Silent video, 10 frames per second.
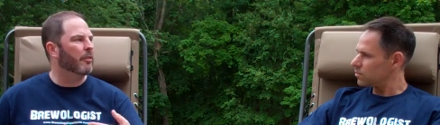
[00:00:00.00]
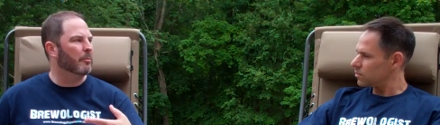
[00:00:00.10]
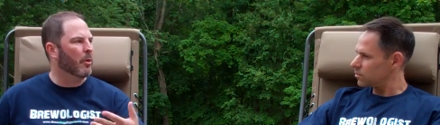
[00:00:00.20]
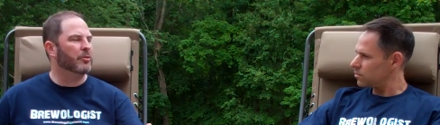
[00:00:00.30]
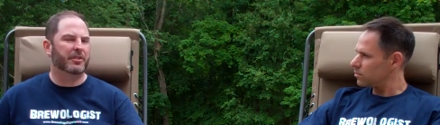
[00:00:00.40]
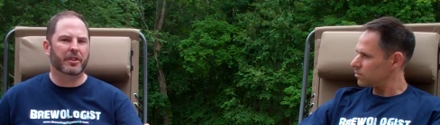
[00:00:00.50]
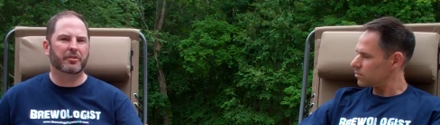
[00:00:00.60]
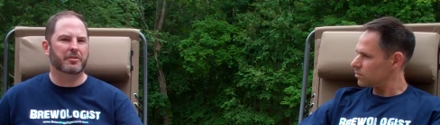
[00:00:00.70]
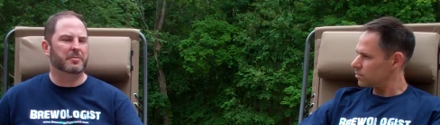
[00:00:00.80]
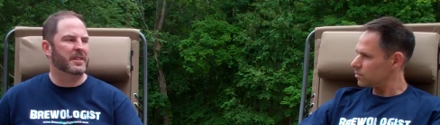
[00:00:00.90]
Speaker 1: most of the
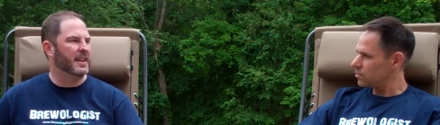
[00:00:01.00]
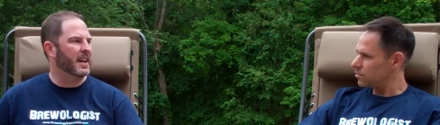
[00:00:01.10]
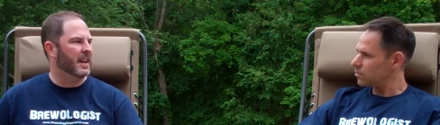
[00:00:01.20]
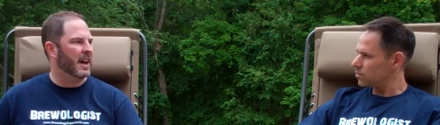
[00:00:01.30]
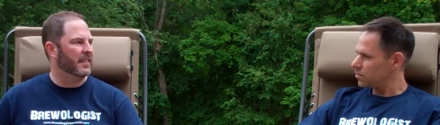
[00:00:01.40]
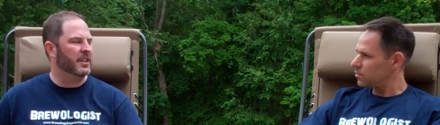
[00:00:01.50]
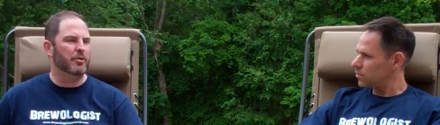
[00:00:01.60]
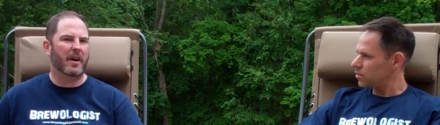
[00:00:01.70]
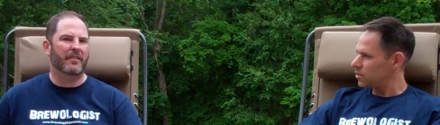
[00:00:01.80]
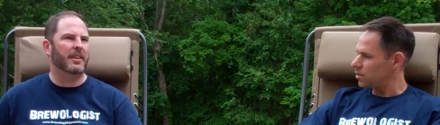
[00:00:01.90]
gluten's been taken out. They do
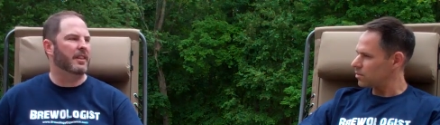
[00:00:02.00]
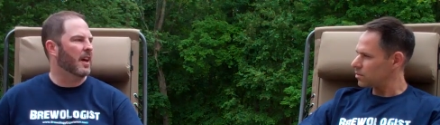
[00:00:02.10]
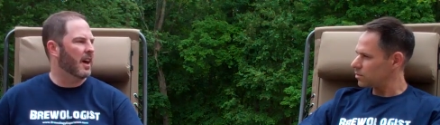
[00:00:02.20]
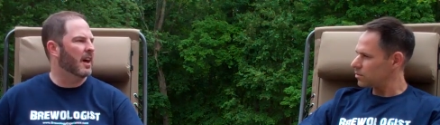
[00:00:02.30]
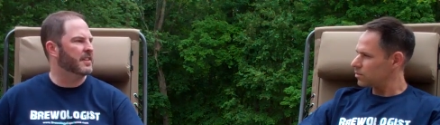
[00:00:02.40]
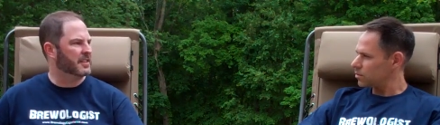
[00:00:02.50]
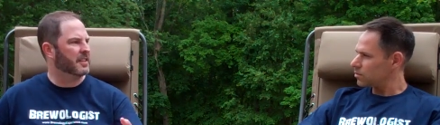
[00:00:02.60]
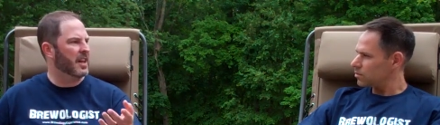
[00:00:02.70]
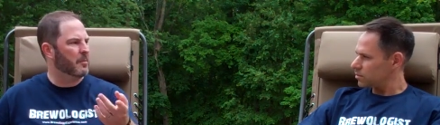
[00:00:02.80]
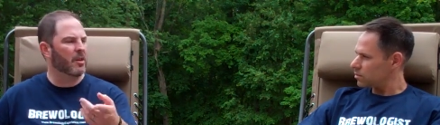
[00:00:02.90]
have a
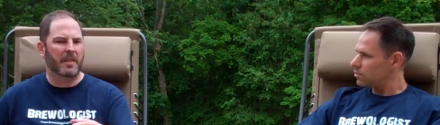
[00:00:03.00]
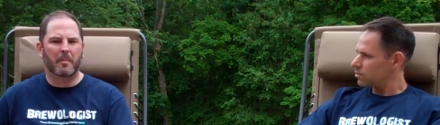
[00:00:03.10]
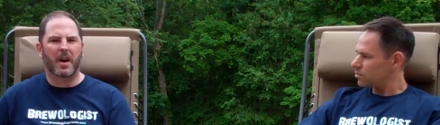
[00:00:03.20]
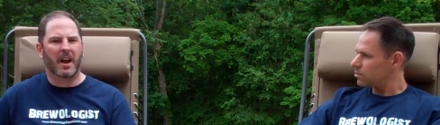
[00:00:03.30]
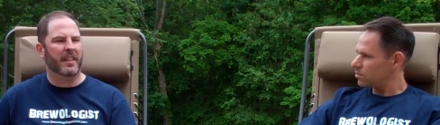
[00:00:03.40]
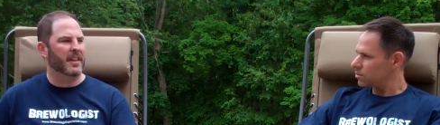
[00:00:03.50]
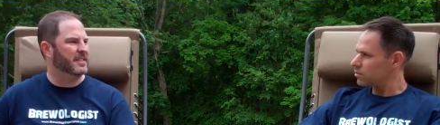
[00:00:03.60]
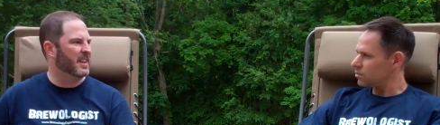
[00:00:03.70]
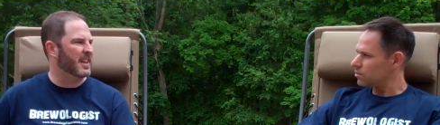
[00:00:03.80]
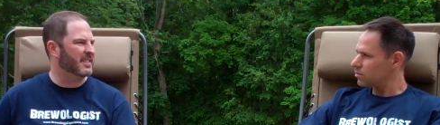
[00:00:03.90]
disclaimer on the bottle that
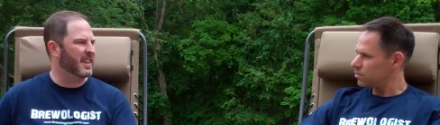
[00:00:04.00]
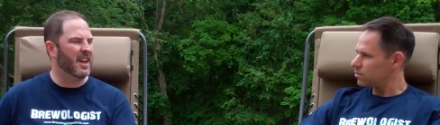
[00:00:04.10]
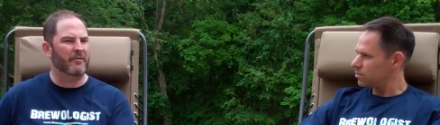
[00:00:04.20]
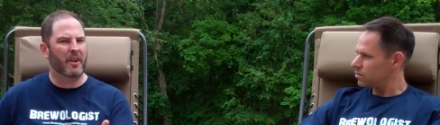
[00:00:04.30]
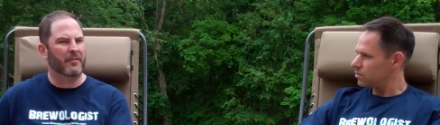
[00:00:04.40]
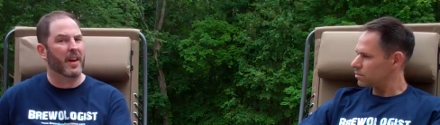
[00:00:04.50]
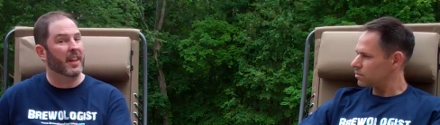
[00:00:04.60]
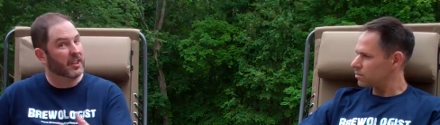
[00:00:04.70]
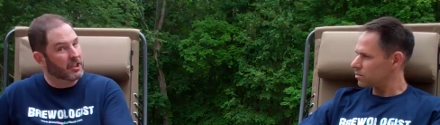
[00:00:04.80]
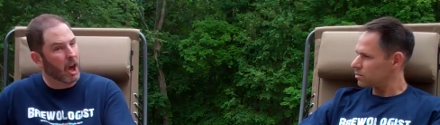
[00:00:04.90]
says they can't verify that
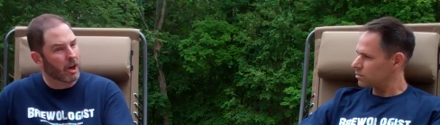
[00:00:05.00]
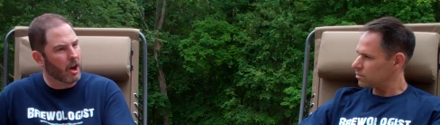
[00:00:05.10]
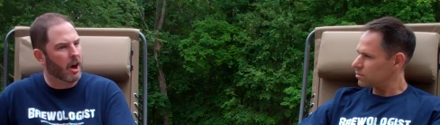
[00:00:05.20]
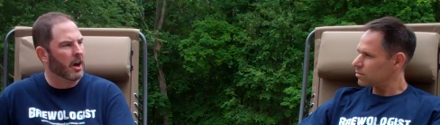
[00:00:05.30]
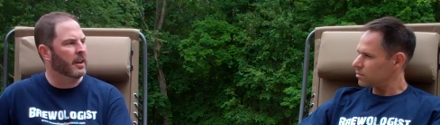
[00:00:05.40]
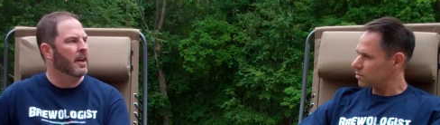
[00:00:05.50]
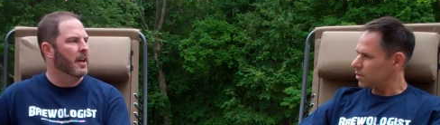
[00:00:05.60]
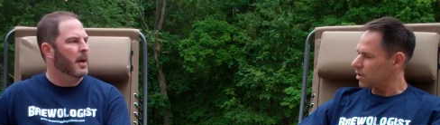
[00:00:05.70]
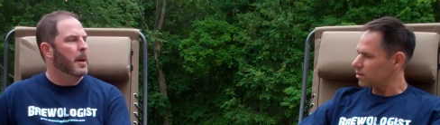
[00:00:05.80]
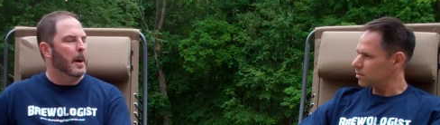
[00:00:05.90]
it's all gone. Yeah.
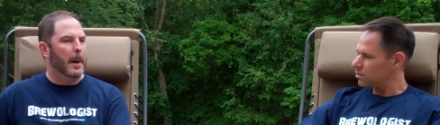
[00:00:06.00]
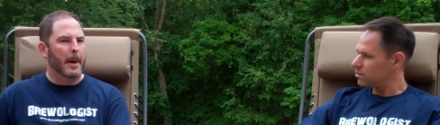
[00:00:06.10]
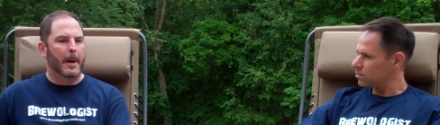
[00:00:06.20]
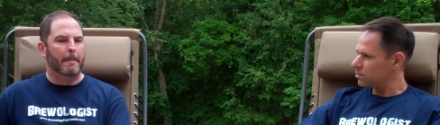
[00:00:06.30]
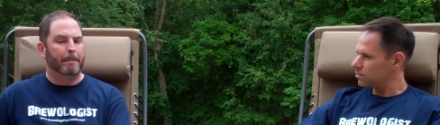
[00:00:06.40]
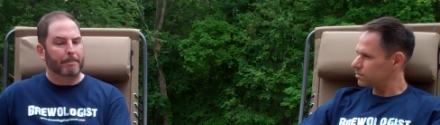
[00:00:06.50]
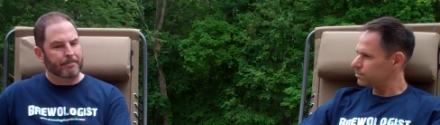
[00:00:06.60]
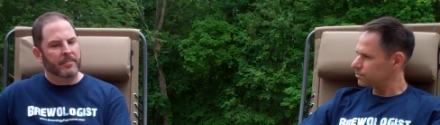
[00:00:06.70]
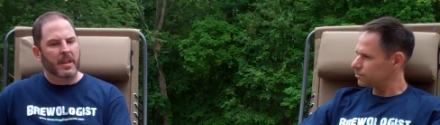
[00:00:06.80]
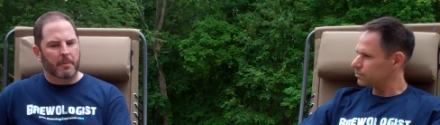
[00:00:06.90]
Um,
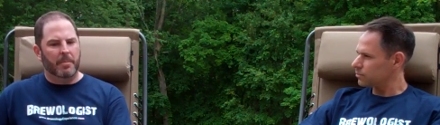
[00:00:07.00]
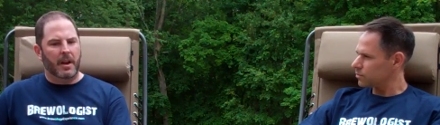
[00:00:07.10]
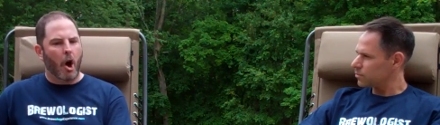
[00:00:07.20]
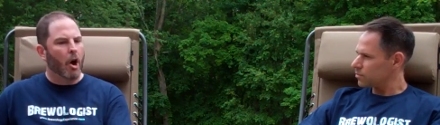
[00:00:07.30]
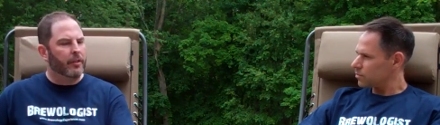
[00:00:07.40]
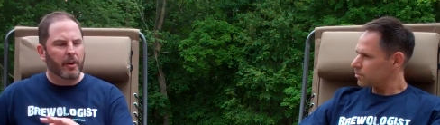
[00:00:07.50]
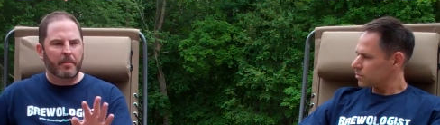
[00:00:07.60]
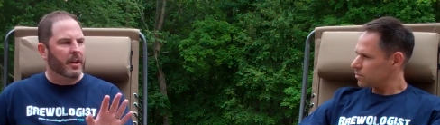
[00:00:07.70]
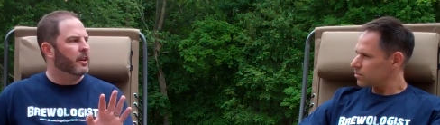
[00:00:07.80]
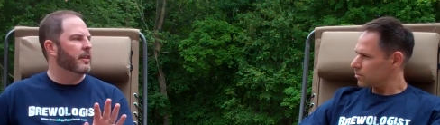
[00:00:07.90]
but all their
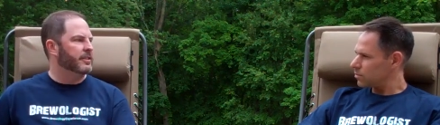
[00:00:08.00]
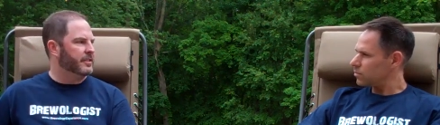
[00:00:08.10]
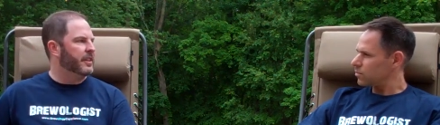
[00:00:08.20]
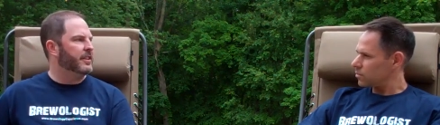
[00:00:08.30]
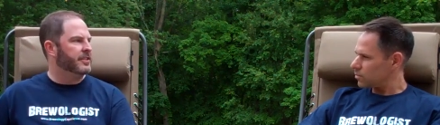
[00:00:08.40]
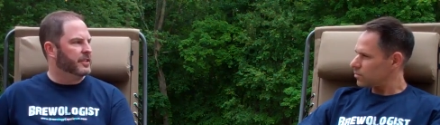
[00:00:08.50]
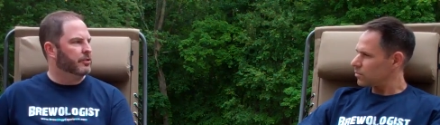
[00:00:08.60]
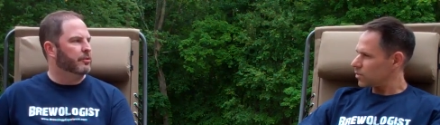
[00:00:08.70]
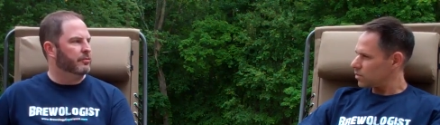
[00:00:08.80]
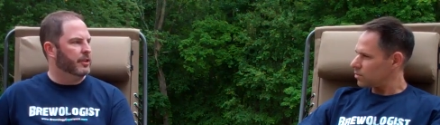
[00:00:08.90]
beer is is this
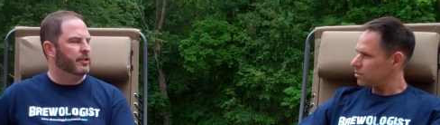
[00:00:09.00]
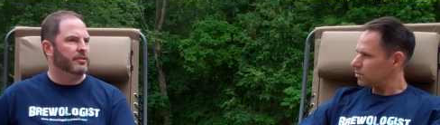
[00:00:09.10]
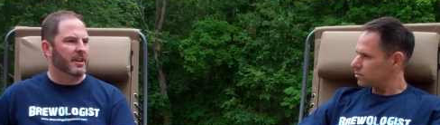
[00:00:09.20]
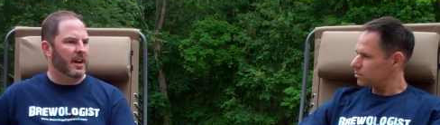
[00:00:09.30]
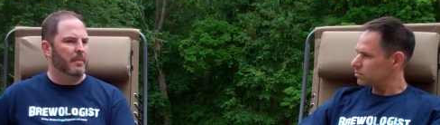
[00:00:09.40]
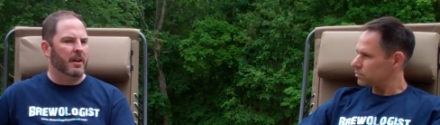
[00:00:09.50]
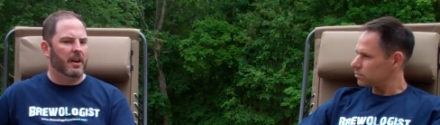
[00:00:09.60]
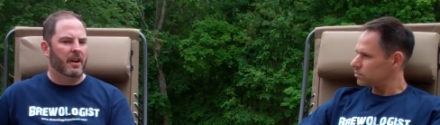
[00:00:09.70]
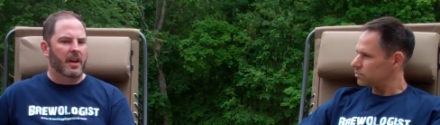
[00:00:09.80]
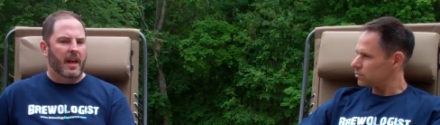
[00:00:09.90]
gluten-reduced kind of beer.
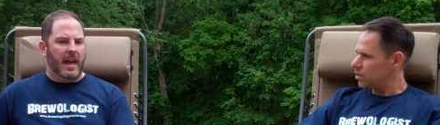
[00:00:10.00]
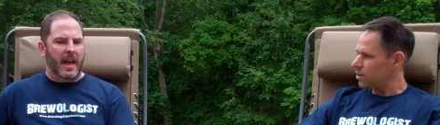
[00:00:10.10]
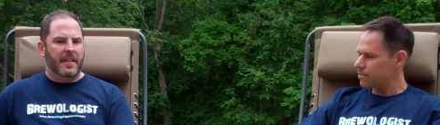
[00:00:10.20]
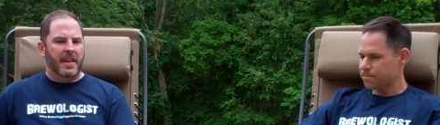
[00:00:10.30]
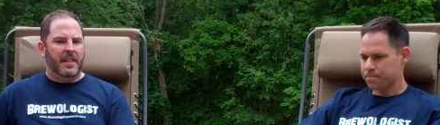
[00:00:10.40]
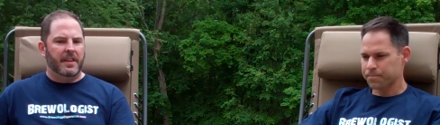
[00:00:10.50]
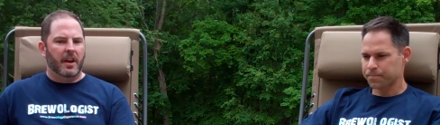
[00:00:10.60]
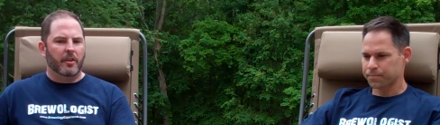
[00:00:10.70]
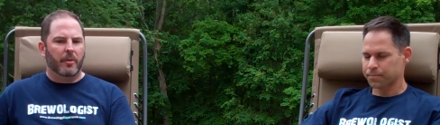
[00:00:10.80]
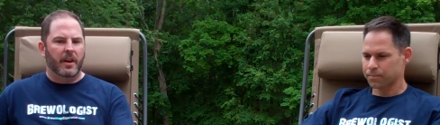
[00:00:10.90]
Right. And then the
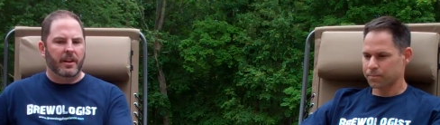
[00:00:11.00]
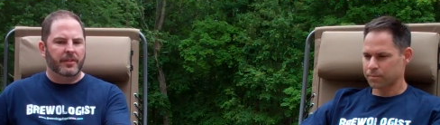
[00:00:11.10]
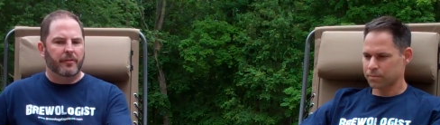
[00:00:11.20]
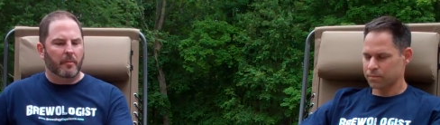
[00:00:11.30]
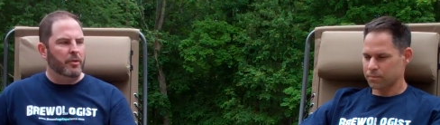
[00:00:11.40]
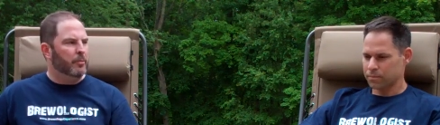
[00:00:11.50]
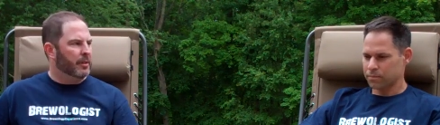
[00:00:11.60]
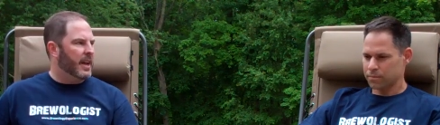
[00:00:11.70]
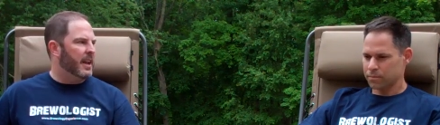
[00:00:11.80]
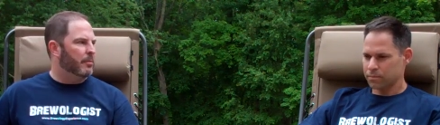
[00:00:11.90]
other one is from New
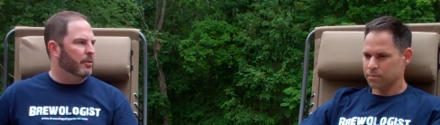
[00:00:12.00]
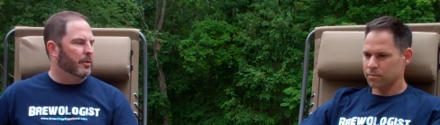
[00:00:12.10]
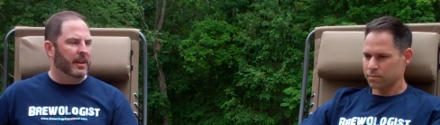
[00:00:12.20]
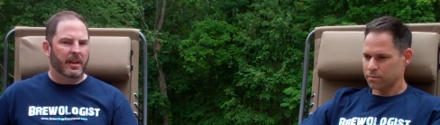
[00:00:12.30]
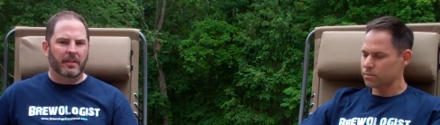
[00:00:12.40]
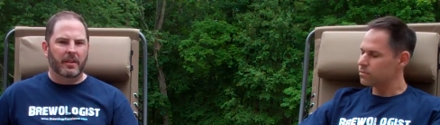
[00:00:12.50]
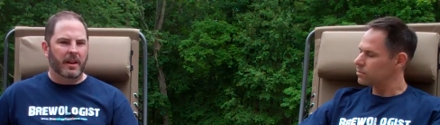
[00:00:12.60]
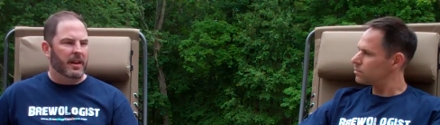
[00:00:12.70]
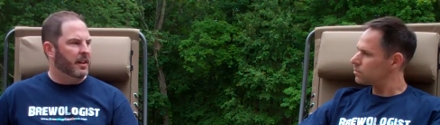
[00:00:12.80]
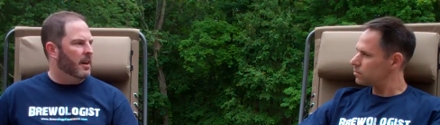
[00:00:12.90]
Planet Brewing in
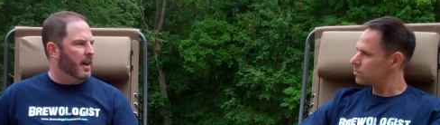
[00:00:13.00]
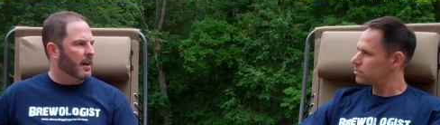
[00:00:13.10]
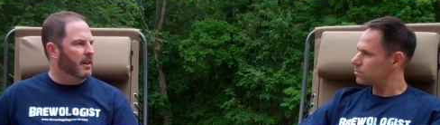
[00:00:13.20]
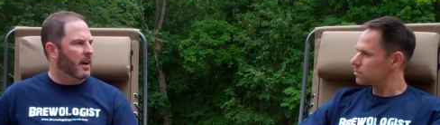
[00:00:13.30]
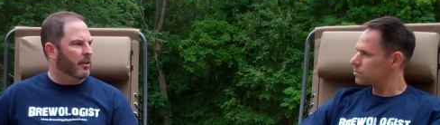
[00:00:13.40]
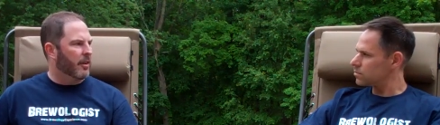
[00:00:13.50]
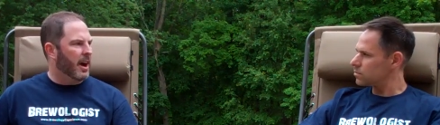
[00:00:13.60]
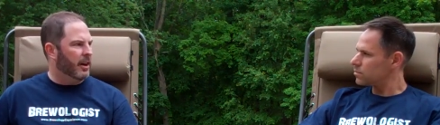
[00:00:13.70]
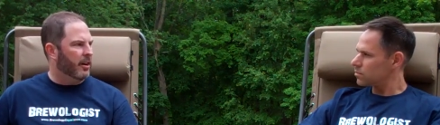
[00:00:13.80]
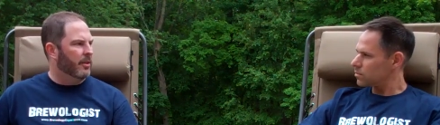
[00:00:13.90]
in uh,
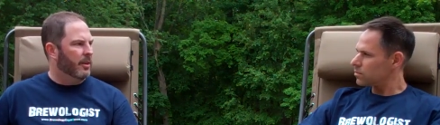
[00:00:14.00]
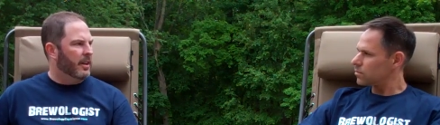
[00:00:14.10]
Colorado